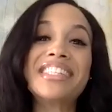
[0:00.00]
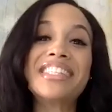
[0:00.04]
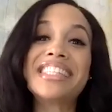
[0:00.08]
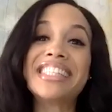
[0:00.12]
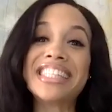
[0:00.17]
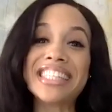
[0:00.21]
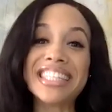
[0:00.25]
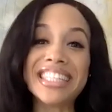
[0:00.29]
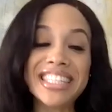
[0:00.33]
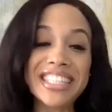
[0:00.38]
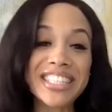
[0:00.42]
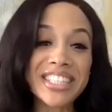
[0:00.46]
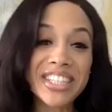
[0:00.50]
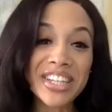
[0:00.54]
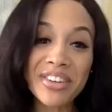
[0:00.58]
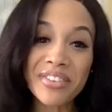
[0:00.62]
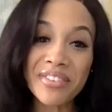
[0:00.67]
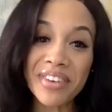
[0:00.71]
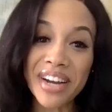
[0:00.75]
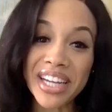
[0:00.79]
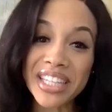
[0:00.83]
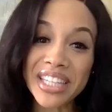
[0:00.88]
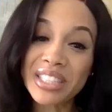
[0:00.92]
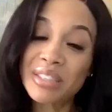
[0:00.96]
Senior
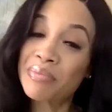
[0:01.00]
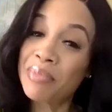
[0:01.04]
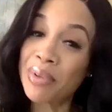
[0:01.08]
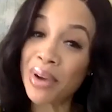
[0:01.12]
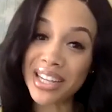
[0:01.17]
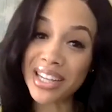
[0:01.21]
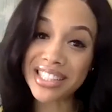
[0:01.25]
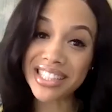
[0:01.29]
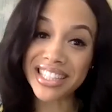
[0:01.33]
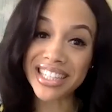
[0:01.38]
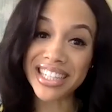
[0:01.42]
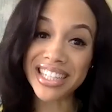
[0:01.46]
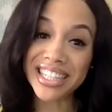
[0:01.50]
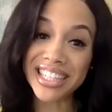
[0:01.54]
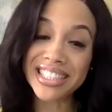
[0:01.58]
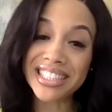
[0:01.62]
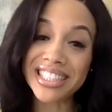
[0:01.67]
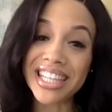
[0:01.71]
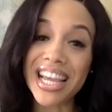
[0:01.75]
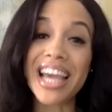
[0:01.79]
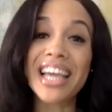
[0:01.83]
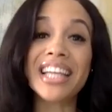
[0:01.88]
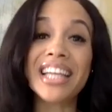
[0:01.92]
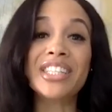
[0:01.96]
Vice President
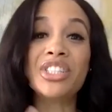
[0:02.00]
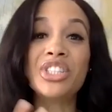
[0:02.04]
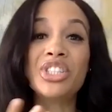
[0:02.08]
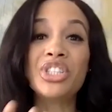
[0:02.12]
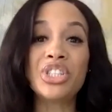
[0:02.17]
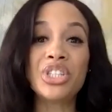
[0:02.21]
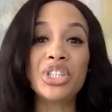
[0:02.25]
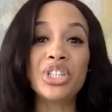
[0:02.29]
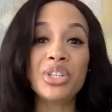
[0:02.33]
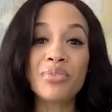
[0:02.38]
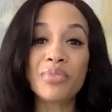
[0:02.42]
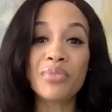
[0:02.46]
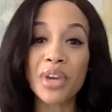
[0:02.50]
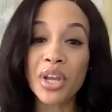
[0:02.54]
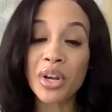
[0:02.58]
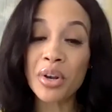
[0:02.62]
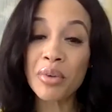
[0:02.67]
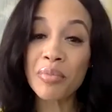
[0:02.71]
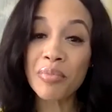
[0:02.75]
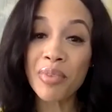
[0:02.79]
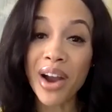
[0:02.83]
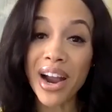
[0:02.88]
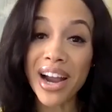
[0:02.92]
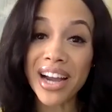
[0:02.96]
and Chief
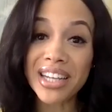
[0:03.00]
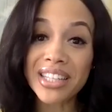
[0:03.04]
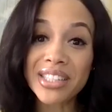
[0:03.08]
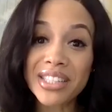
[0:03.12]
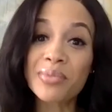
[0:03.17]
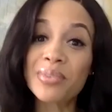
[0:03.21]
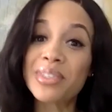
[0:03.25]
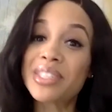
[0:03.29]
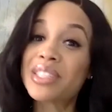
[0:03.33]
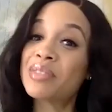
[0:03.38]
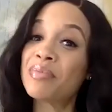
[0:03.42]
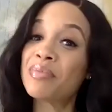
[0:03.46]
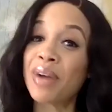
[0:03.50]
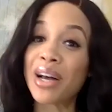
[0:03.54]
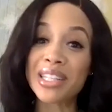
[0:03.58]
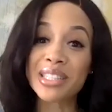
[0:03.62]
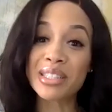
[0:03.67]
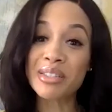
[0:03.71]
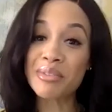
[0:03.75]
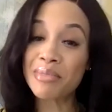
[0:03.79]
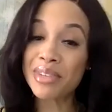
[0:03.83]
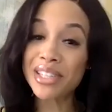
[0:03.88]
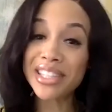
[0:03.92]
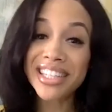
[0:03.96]
Enterprise
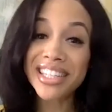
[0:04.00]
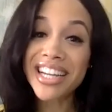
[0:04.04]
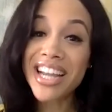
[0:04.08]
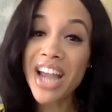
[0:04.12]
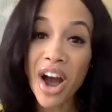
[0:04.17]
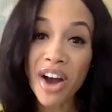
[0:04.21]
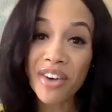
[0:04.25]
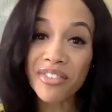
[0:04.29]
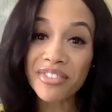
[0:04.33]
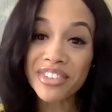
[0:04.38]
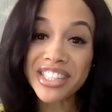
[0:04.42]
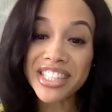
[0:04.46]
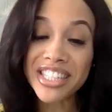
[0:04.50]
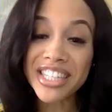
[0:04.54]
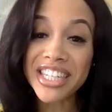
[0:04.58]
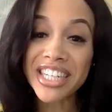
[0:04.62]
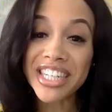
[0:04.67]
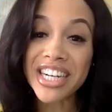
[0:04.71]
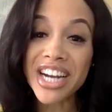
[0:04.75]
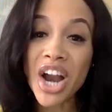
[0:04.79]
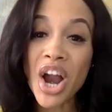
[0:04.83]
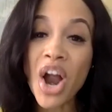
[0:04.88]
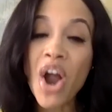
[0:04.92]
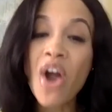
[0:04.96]
Responsibility
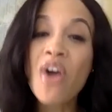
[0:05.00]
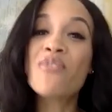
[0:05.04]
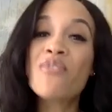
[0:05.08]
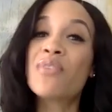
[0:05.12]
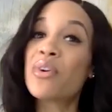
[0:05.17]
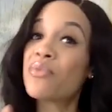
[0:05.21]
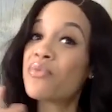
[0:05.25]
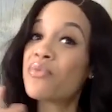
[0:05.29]
Officer for